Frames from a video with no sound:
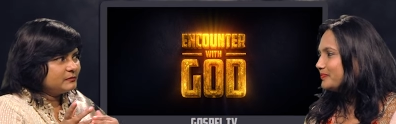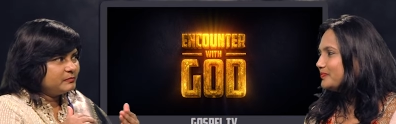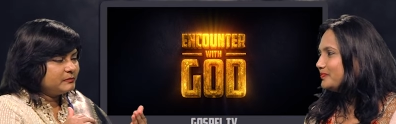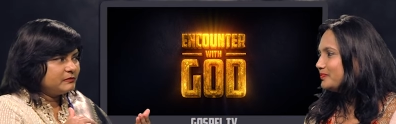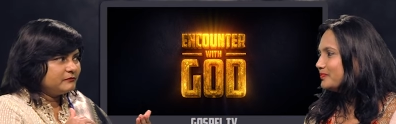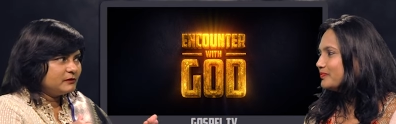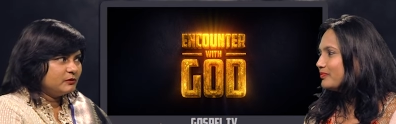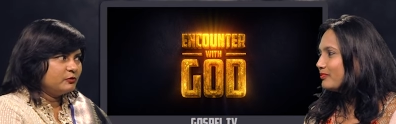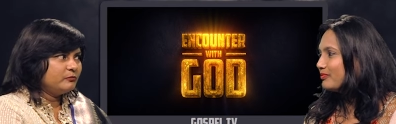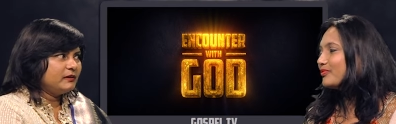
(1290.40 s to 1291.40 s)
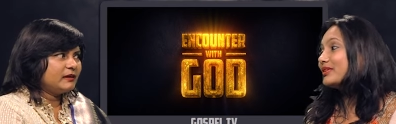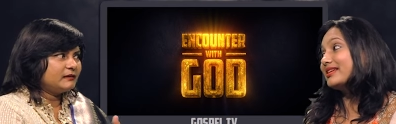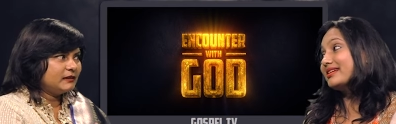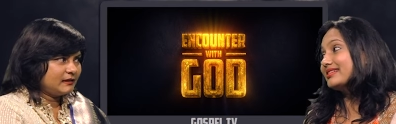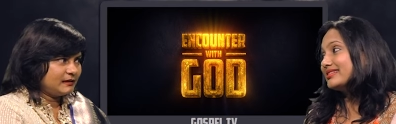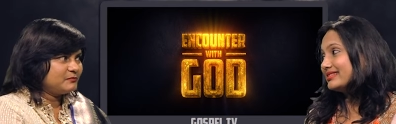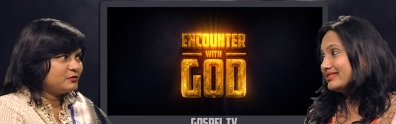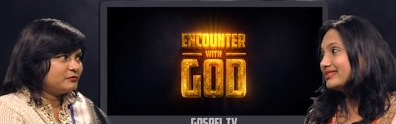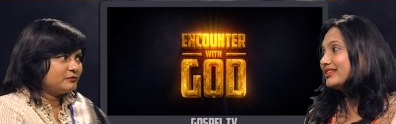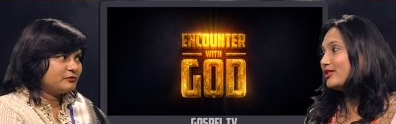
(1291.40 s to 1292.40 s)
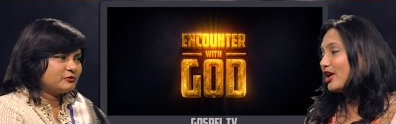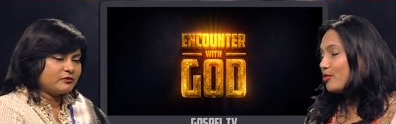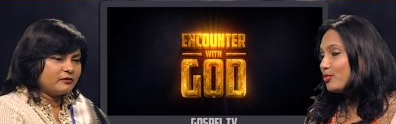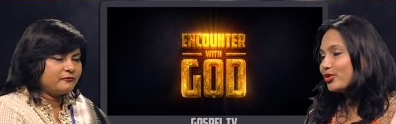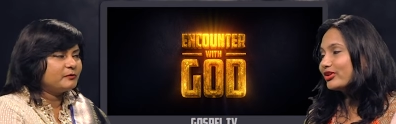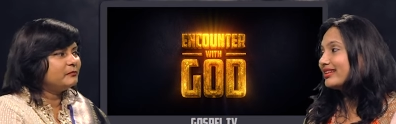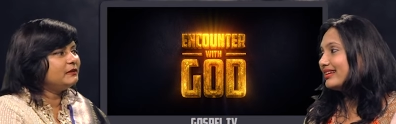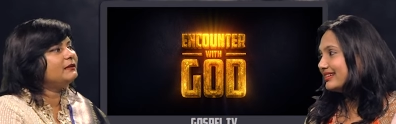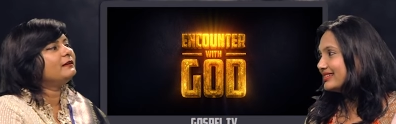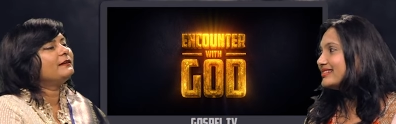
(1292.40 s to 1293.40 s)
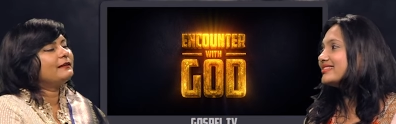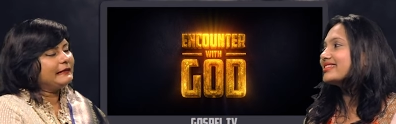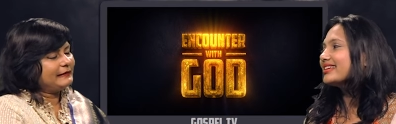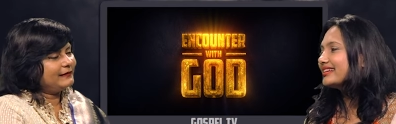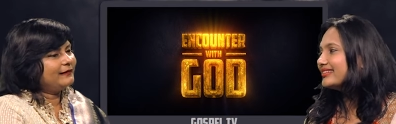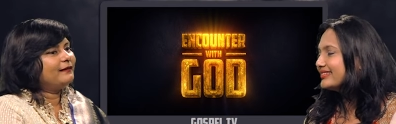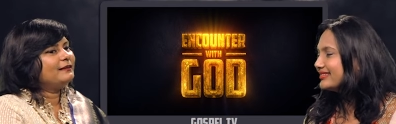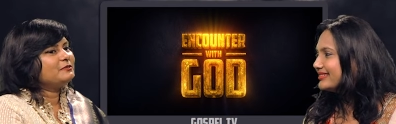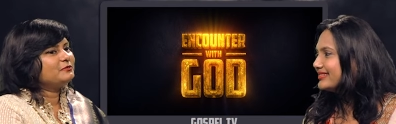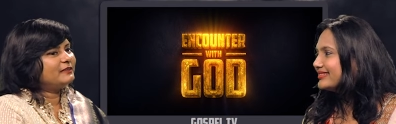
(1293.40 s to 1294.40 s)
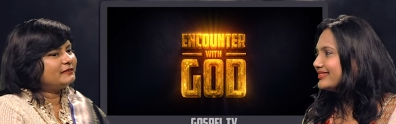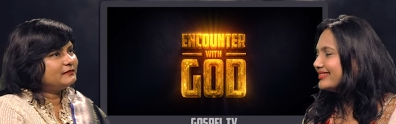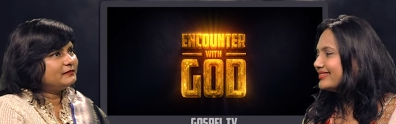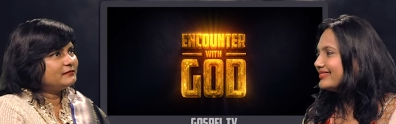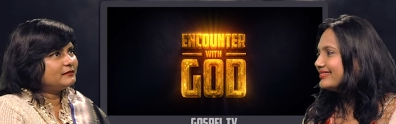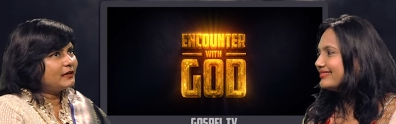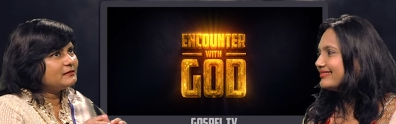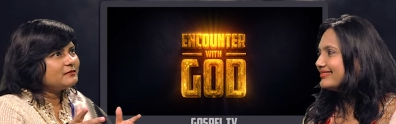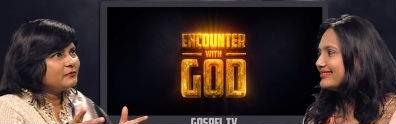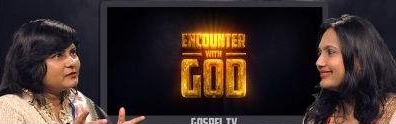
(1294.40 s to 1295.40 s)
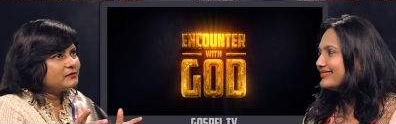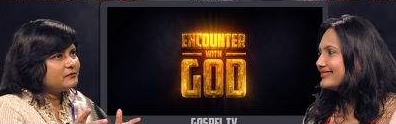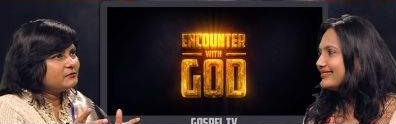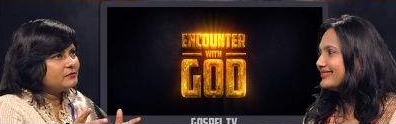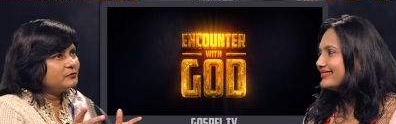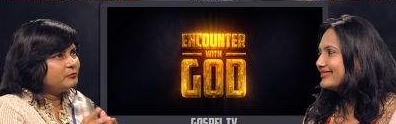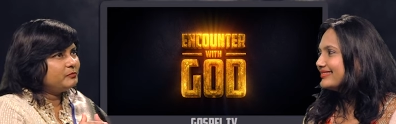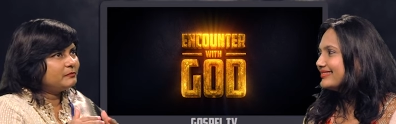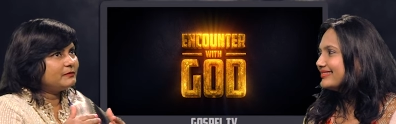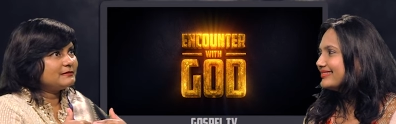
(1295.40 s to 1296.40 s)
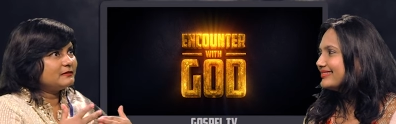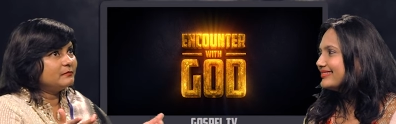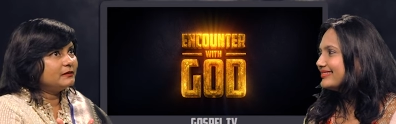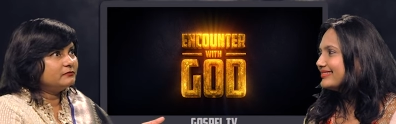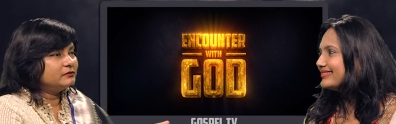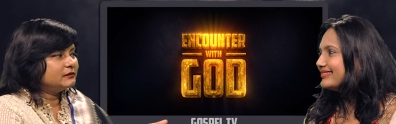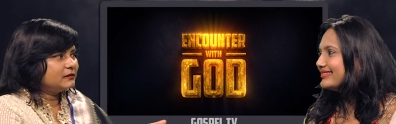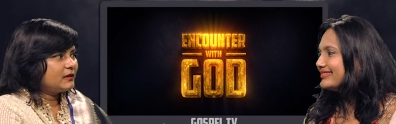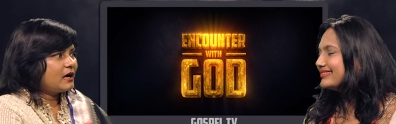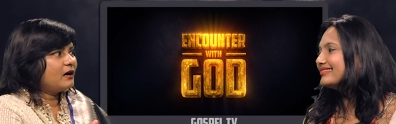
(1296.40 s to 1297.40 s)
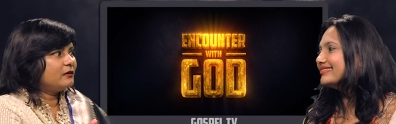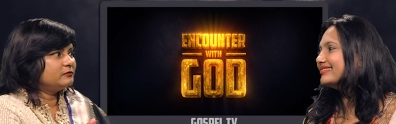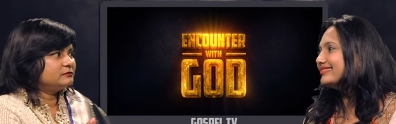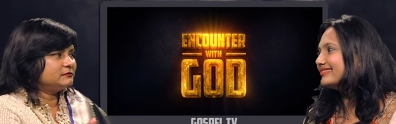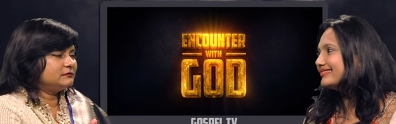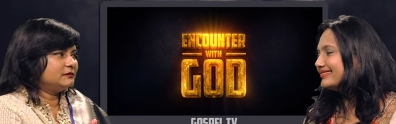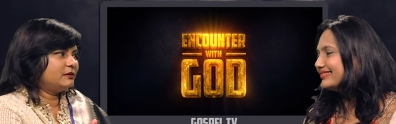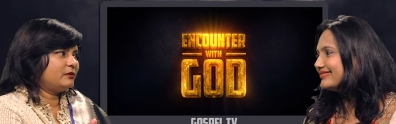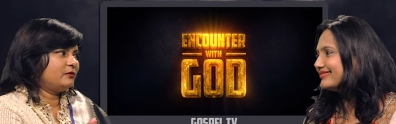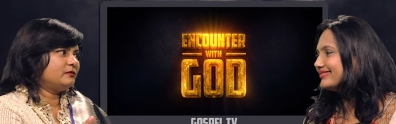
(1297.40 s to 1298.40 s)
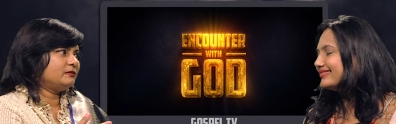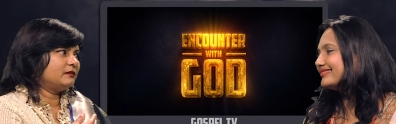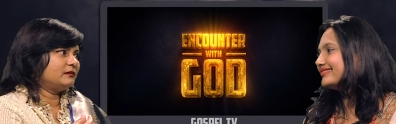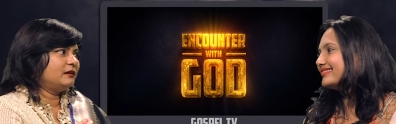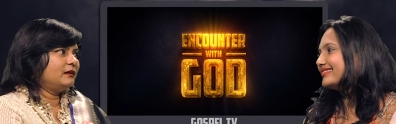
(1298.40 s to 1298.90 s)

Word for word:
Speaker 1: the people will know me and yes, they'll come to you'll shop have more from clients. Me. Yeah. yeah. So that's the reason I just wanted to know people, see my work, mm, how mm, you know mm. the